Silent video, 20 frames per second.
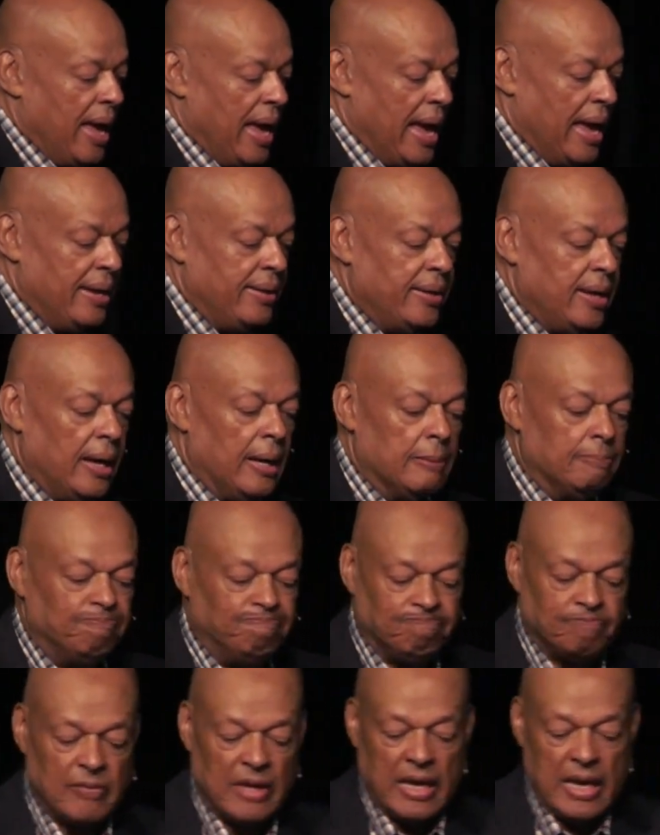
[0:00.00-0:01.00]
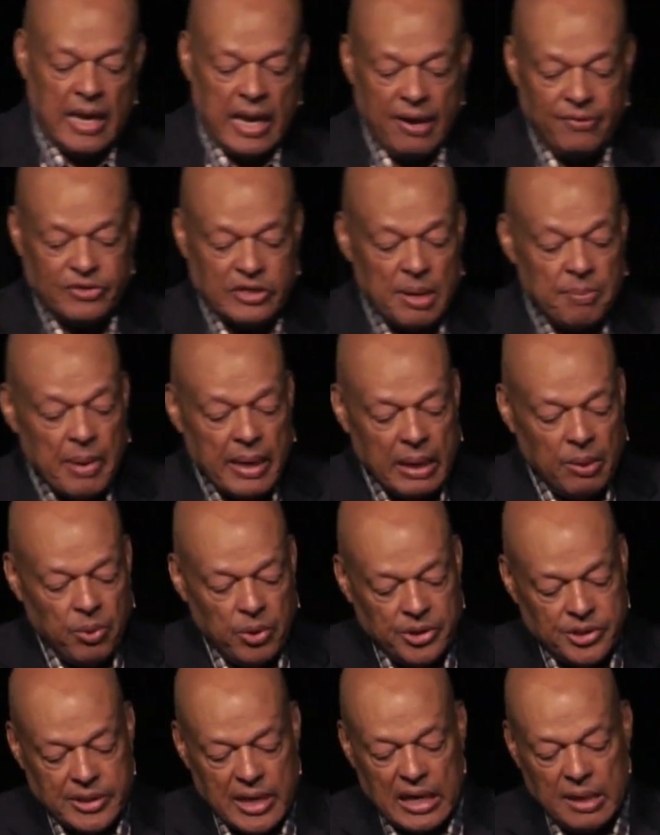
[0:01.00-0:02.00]
And if somebody
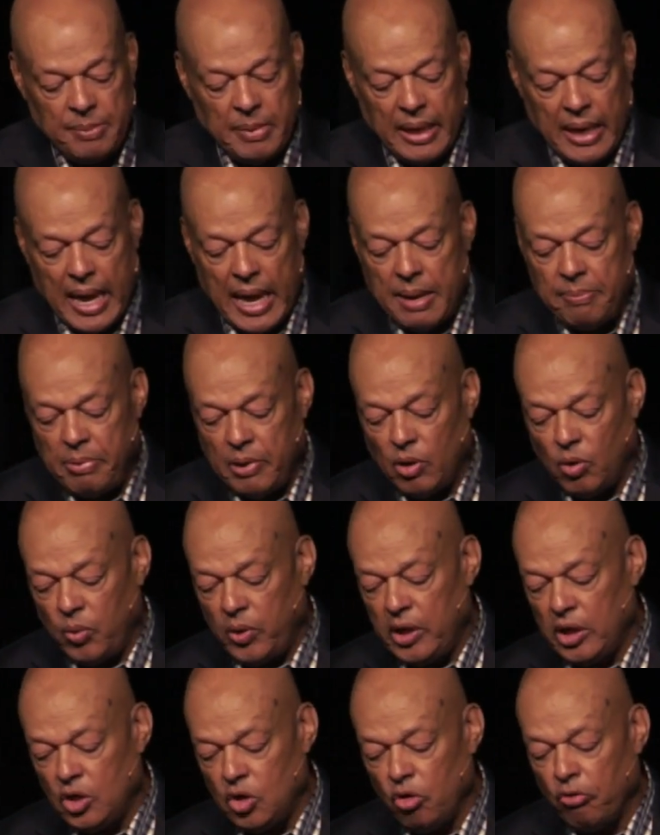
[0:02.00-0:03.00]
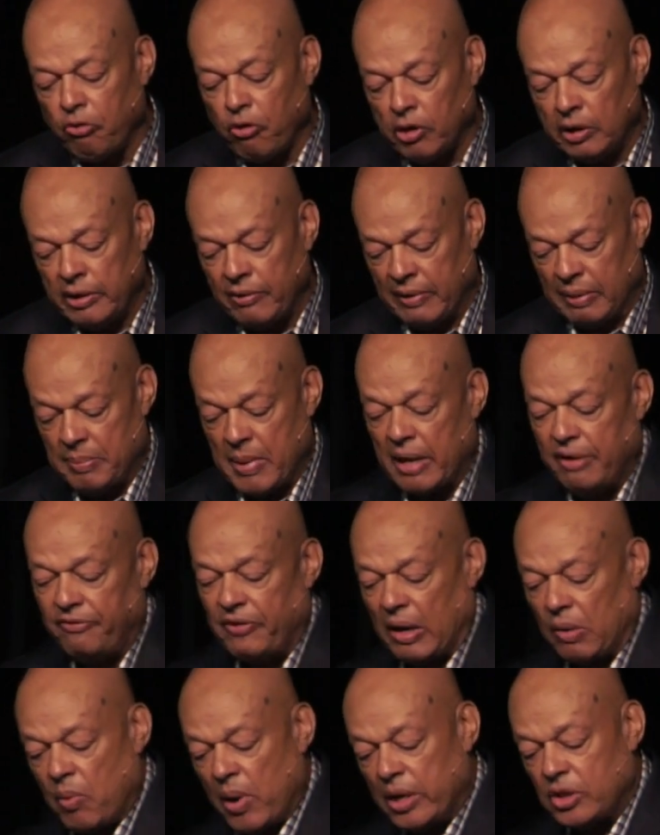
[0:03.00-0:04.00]
were to say to me, hey, Bill, what do you do for a living? Matter
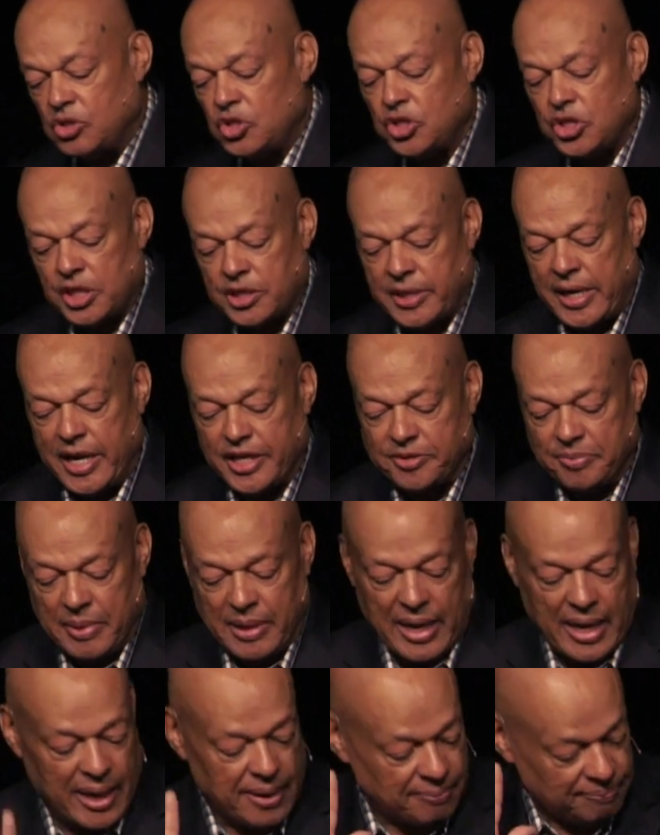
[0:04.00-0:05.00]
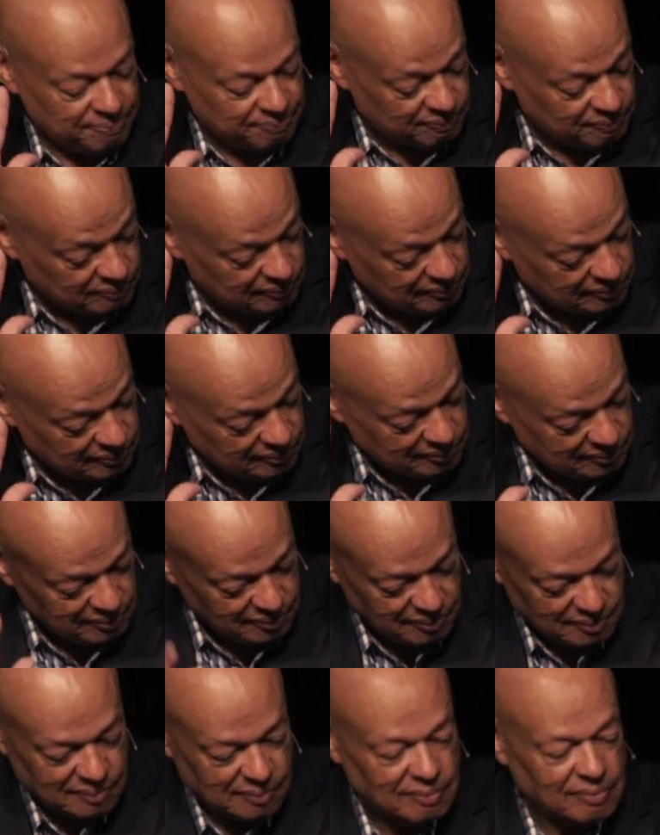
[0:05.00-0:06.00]
of fact, why don't you just ask me that? Hey,
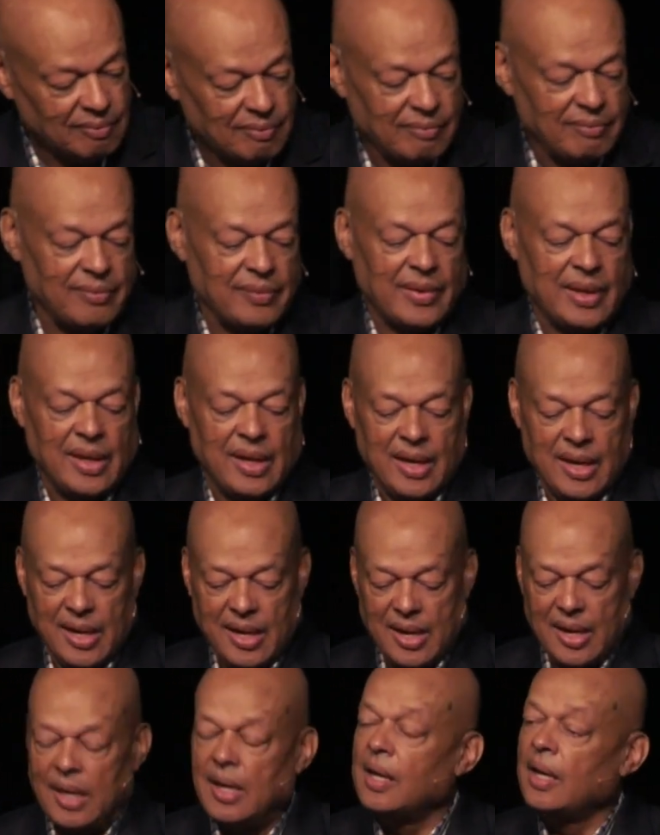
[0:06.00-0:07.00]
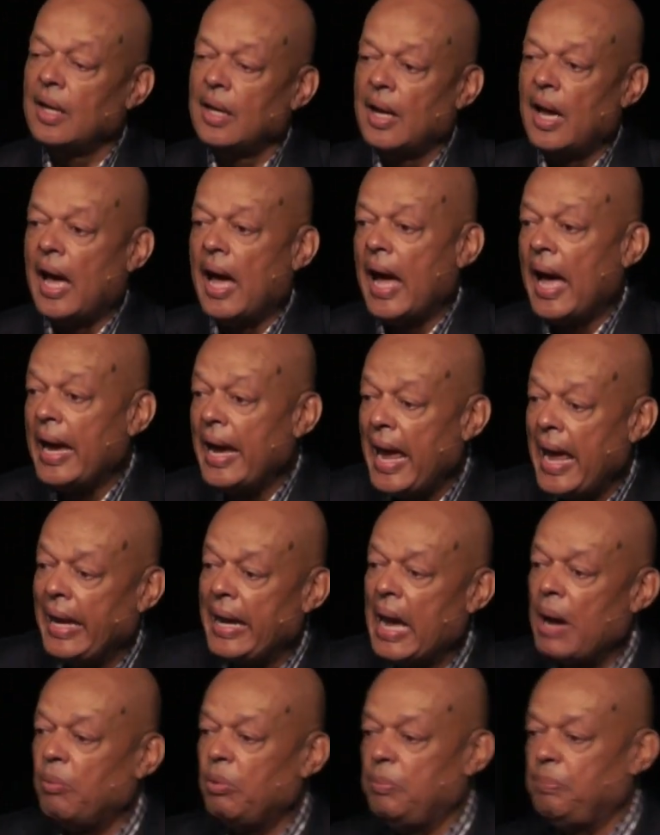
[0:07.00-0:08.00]
Bill, what do you do for a living? I
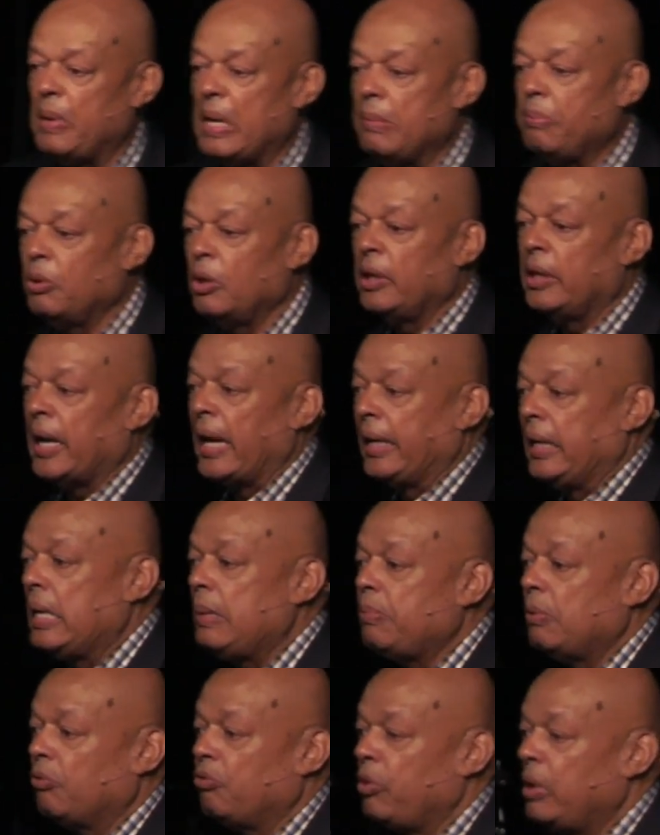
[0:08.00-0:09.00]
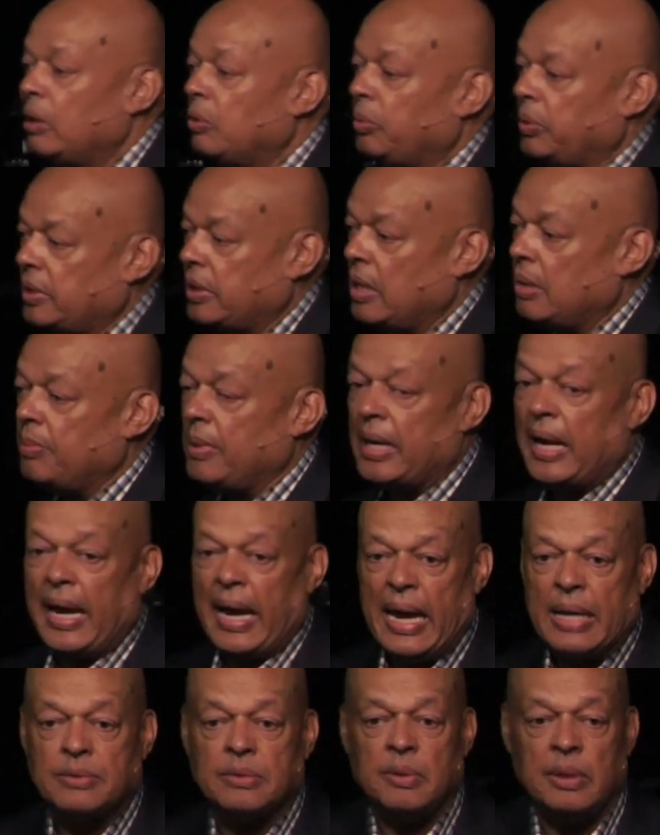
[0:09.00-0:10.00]
hang out with people and I keep it real with them and
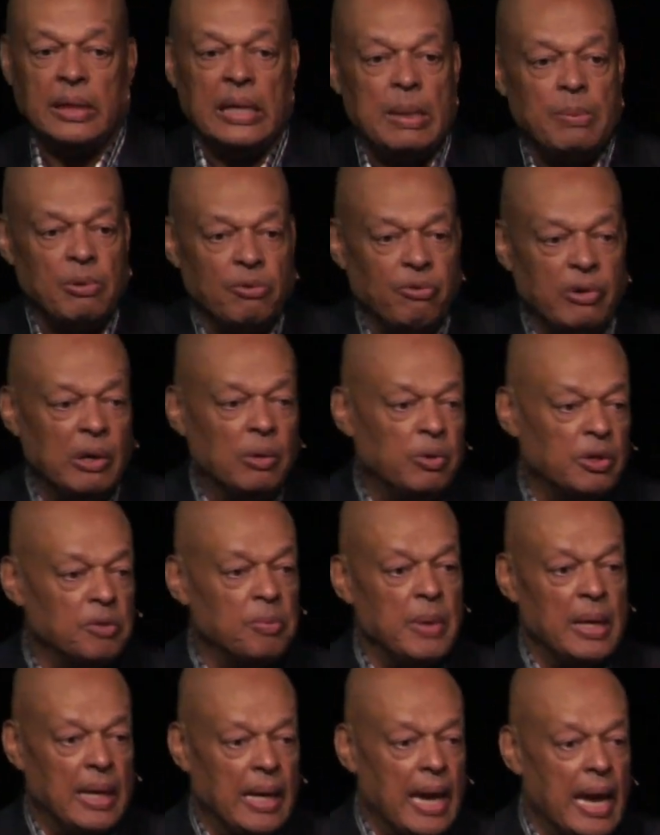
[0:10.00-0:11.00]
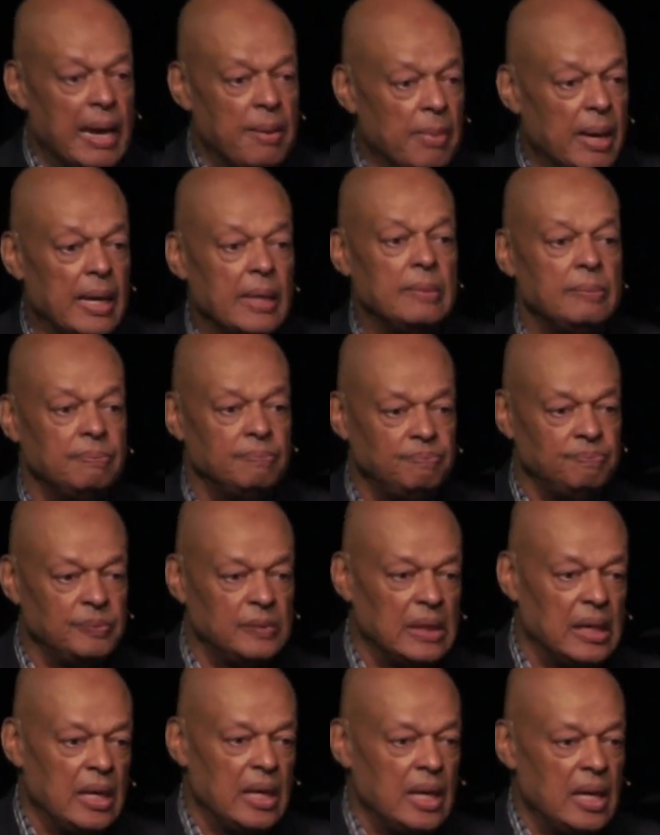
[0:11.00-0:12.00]
I ask them to keep it real with me. Amen?
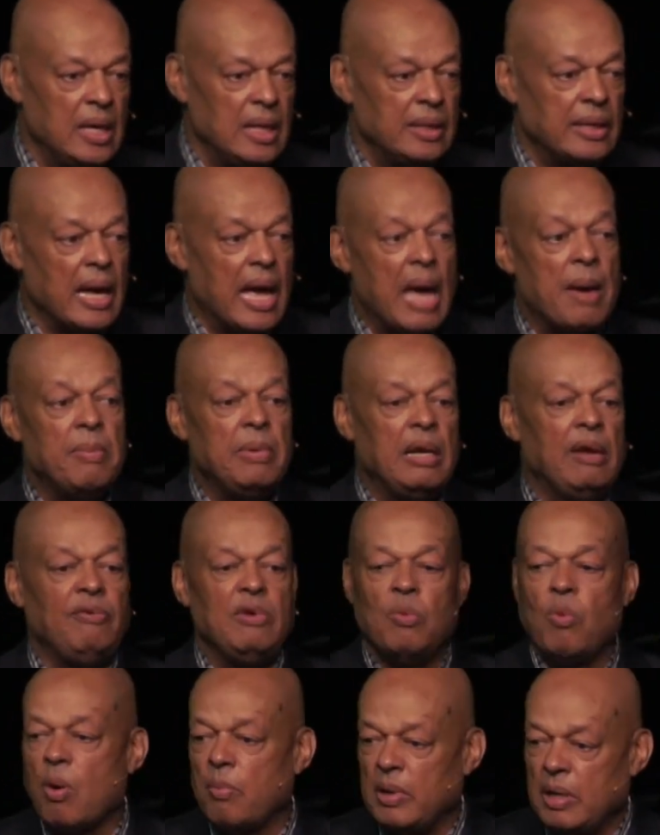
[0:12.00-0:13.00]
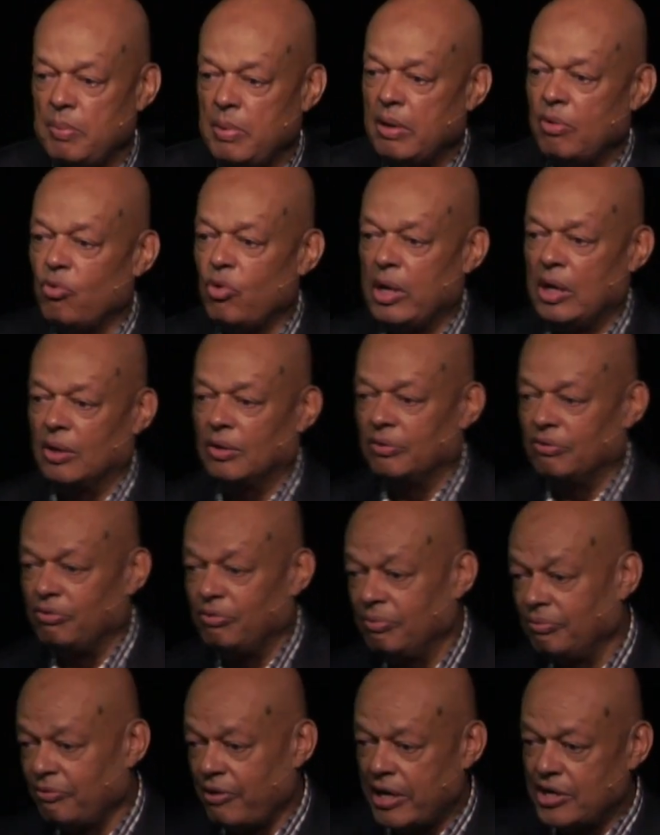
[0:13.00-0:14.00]
Amen. Now, how many of you want me to be real?
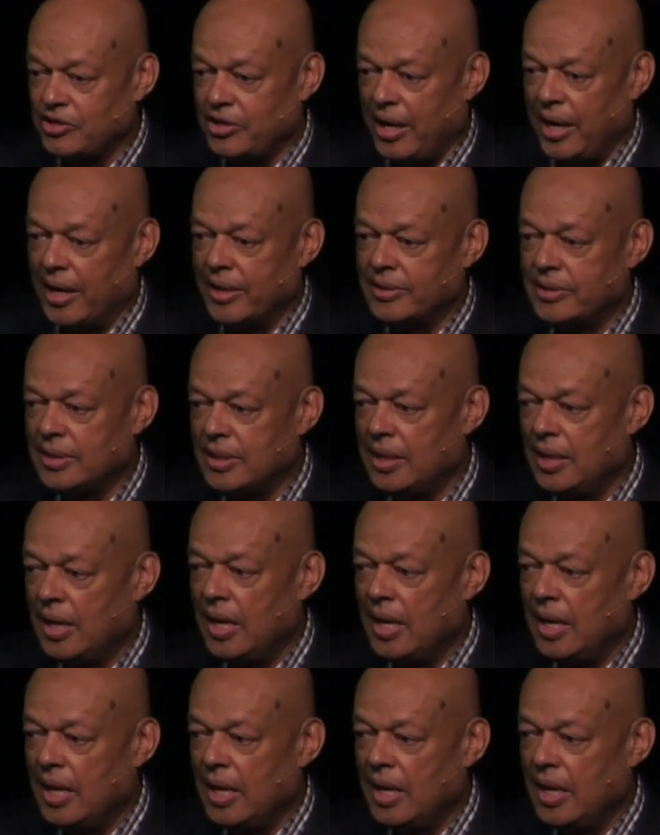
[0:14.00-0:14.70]
Raise your hands.